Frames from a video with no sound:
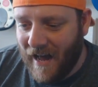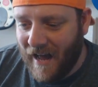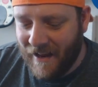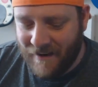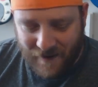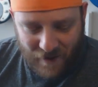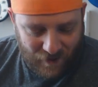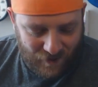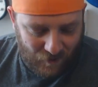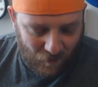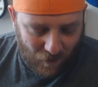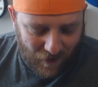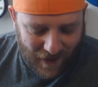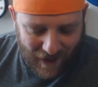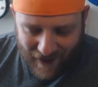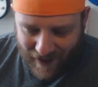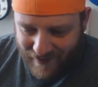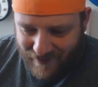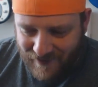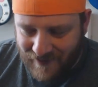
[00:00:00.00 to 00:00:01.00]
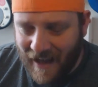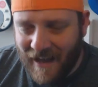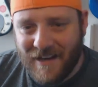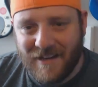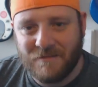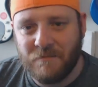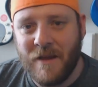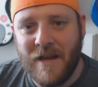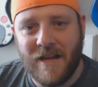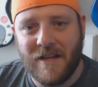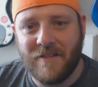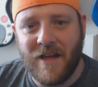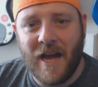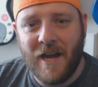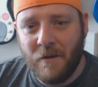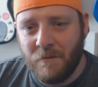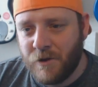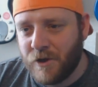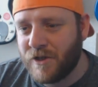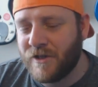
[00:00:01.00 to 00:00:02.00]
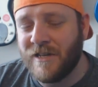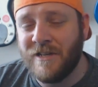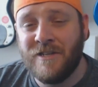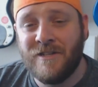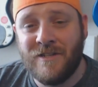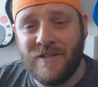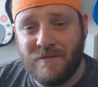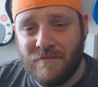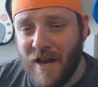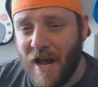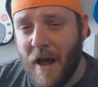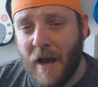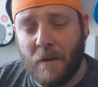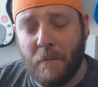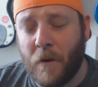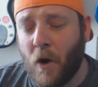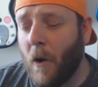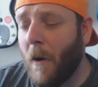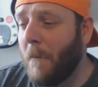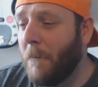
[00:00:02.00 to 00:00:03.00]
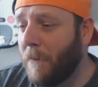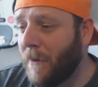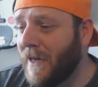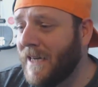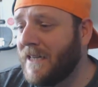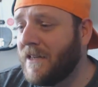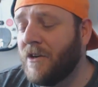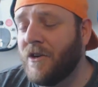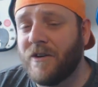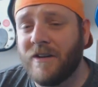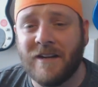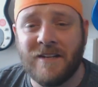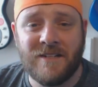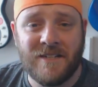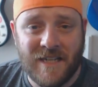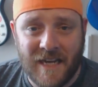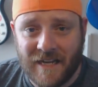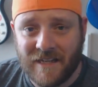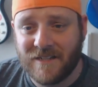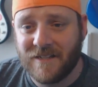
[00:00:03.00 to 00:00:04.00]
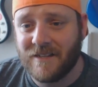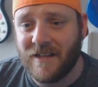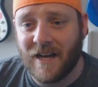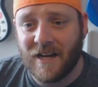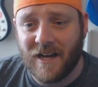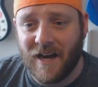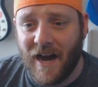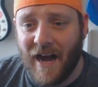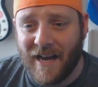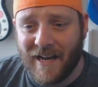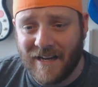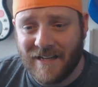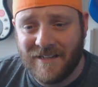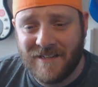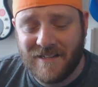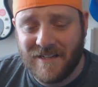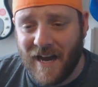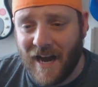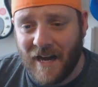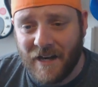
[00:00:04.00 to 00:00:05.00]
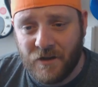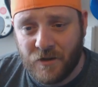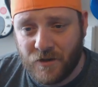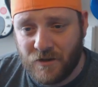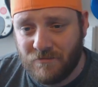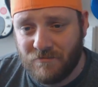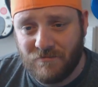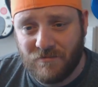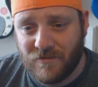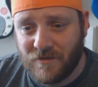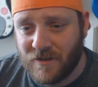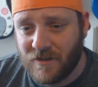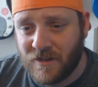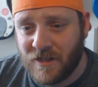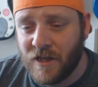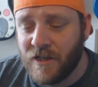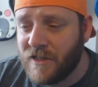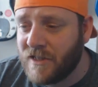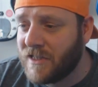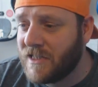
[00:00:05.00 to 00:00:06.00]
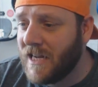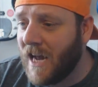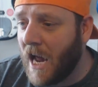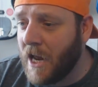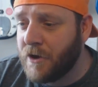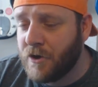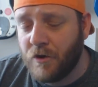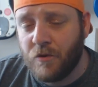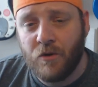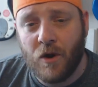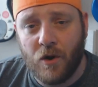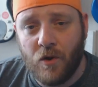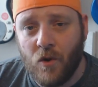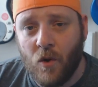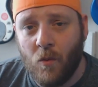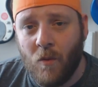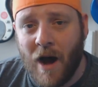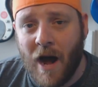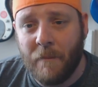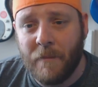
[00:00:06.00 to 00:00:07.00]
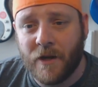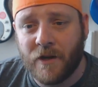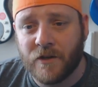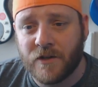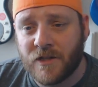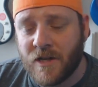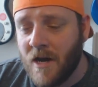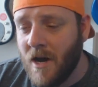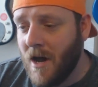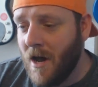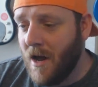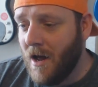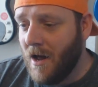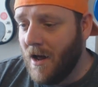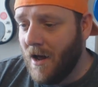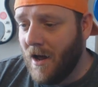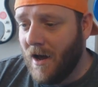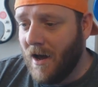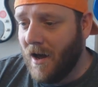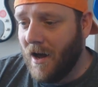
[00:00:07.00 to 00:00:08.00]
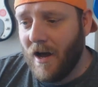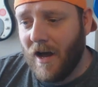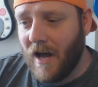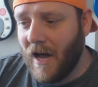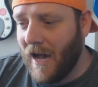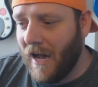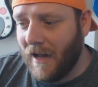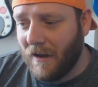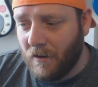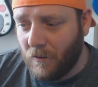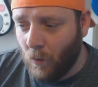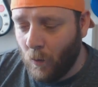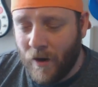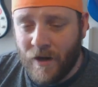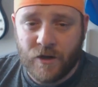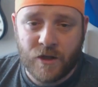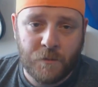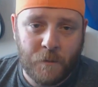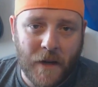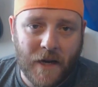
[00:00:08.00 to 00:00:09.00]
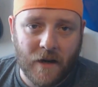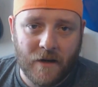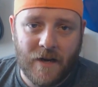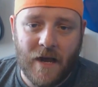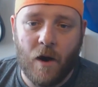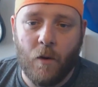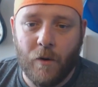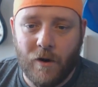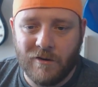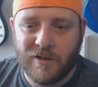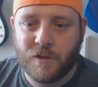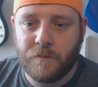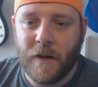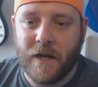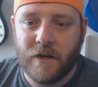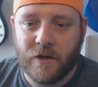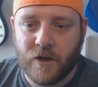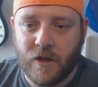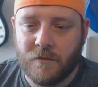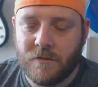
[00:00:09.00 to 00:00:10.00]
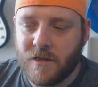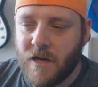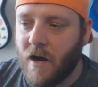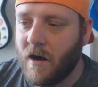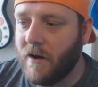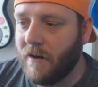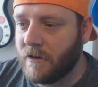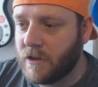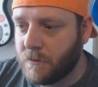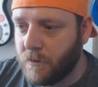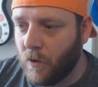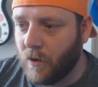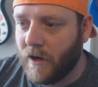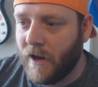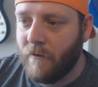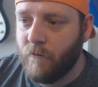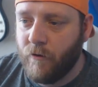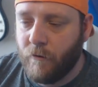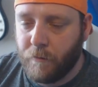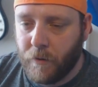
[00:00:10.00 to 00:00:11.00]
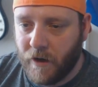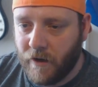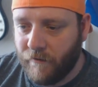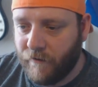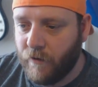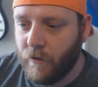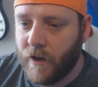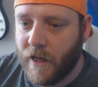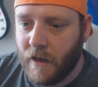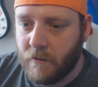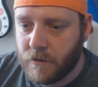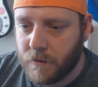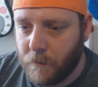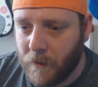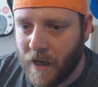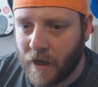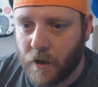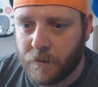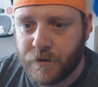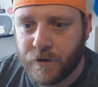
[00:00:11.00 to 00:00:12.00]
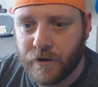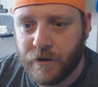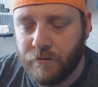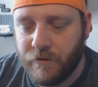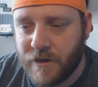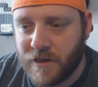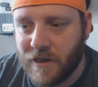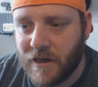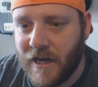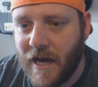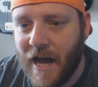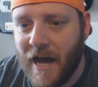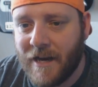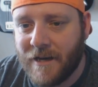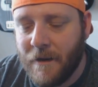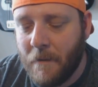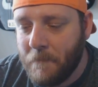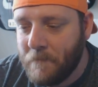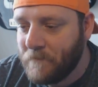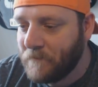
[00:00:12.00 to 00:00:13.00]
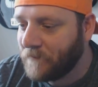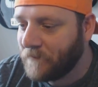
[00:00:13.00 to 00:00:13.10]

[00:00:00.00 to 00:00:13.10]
And I'm just a complete and utter dick to that guy. And to this day, I do not know why. Because we are speaking now. We're in speaking terms now. And I've spoke to him. We played a few games of Black Ops 3 recently. And